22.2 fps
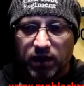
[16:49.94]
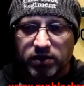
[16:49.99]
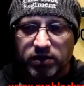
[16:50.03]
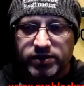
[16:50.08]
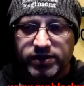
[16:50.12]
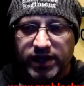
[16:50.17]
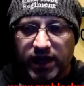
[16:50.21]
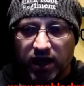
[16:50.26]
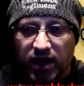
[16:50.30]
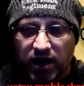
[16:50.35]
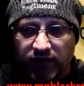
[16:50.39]

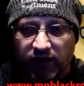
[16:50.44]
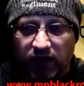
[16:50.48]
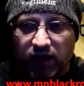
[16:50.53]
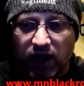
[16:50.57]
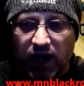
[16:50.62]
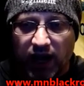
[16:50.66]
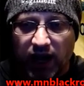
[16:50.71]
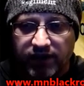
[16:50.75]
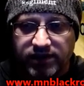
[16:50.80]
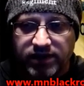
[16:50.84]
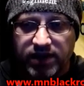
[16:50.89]
Stay out of our
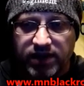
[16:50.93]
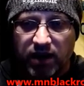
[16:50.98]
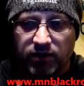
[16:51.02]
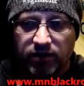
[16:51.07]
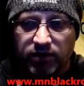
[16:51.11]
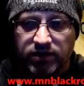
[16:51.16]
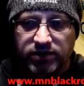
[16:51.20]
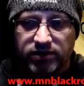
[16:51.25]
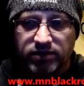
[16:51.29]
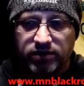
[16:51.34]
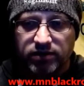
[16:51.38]
lives,
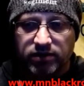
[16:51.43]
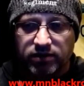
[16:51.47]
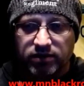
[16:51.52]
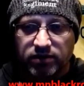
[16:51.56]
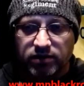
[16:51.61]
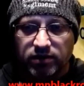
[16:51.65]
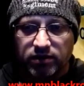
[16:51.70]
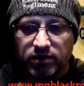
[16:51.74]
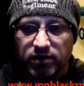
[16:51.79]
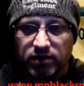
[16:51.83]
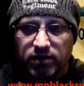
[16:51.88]
tyrants.
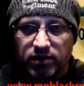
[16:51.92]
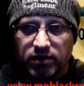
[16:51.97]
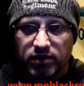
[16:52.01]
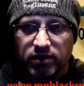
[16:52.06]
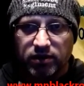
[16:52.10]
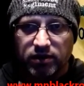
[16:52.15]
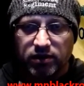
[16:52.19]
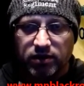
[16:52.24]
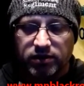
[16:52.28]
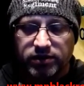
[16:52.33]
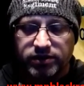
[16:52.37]

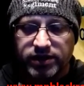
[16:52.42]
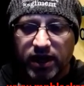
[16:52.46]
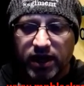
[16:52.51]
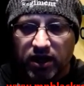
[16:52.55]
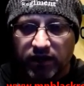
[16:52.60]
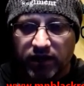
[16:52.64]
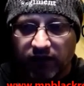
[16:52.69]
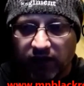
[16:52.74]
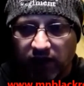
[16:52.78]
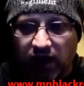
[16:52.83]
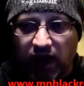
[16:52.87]
Stay
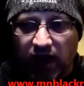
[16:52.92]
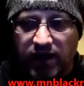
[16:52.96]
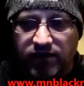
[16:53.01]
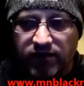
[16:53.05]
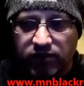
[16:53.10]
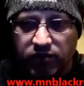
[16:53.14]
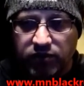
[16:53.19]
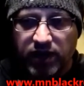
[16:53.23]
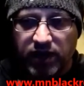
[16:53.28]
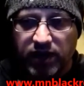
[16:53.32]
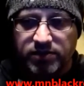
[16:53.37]
out of our lives,
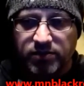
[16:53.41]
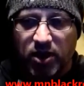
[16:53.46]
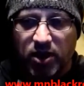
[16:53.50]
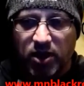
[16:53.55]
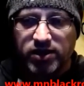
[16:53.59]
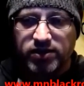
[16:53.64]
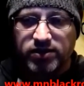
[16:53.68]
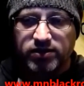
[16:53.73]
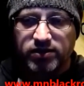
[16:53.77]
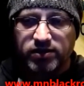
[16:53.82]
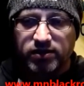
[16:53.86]
you
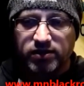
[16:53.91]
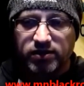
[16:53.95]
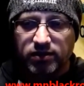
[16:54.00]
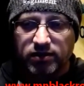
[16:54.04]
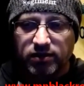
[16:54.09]
despots.